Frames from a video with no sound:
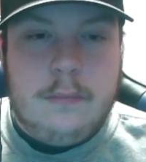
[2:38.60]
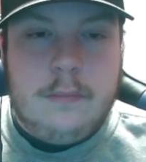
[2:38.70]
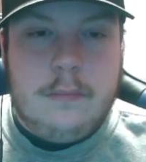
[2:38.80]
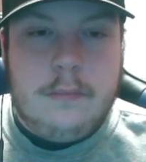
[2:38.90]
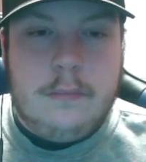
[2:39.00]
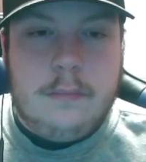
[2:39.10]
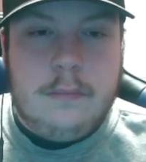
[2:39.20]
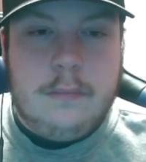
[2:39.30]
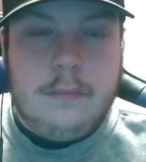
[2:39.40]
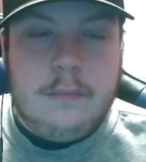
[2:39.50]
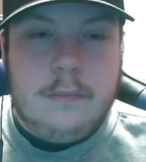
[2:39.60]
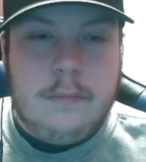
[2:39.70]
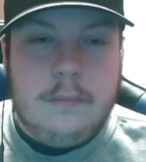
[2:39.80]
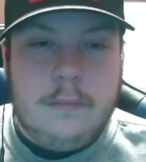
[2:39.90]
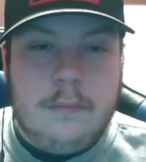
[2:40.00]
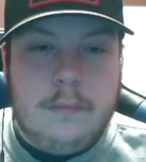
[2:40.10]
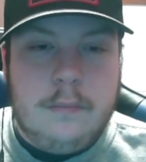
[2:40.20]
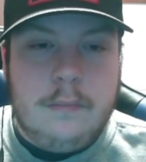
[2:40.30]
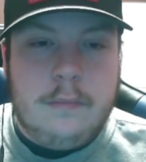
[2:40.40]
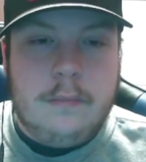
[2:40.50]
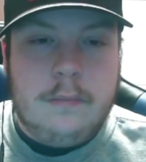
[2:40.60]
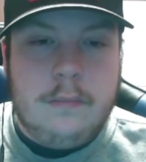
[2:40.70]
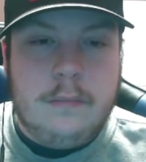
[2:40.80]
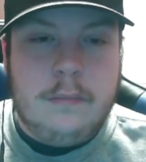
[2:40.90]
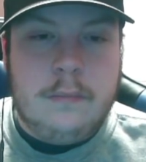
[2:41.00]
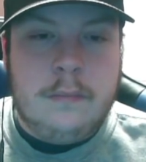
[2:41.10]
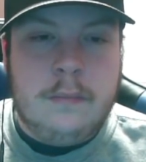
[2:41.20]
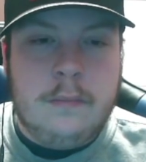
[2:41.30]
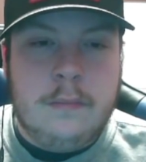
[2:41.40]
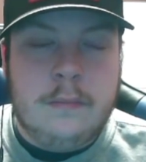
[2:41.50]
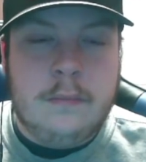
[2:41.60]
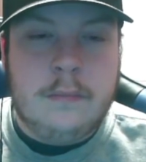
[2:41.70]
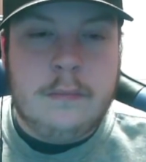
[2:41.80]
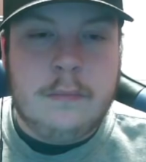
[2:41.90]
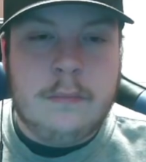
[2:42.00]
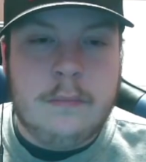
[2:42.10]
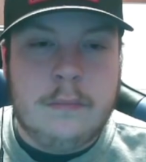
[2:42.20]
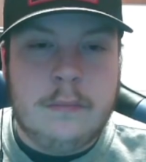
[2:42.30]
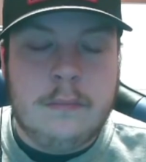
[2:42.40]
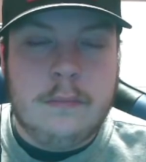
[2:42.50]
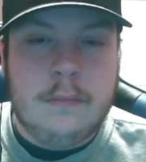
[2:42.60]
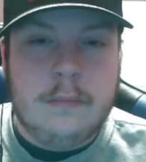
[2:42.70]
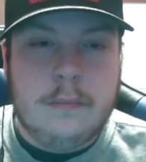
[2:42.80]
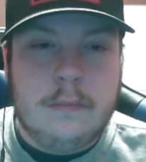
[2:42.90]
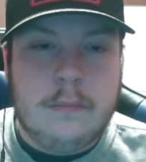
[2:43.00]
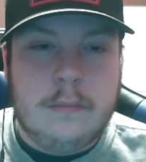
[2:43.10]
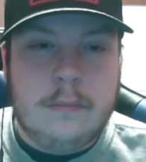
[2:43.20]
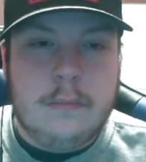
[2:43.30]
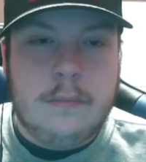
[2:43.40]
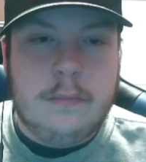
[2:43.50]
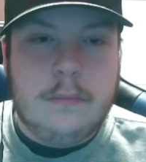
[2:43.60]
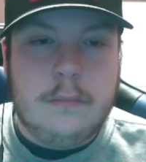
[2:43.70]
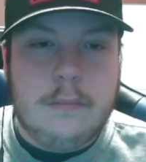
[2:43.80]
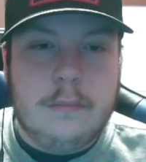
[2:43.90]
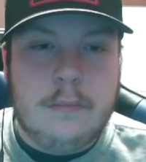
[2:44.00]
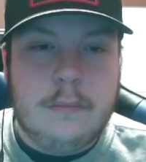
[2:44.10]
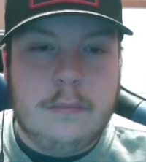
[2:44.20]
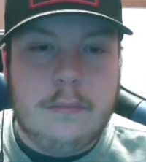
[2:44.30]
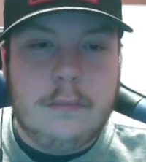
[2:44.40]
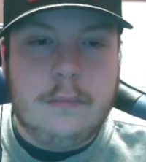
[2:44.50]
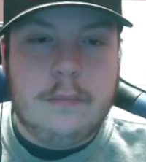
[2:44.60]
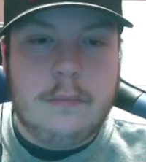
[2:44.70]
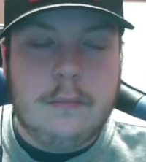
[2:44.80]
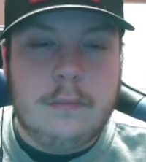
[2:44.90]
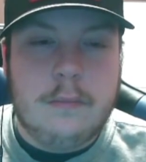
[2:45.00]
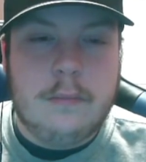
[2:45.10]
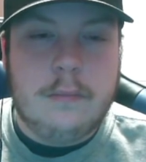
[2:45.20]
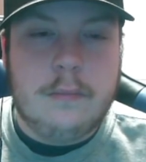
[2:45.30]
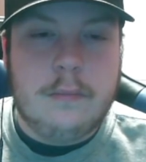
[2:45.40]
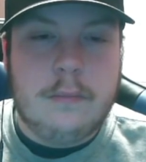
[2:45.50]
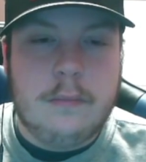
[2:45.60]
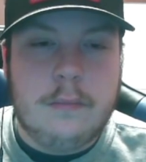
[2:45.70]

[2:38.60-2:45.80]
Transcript: No words are spoken by the person on screen.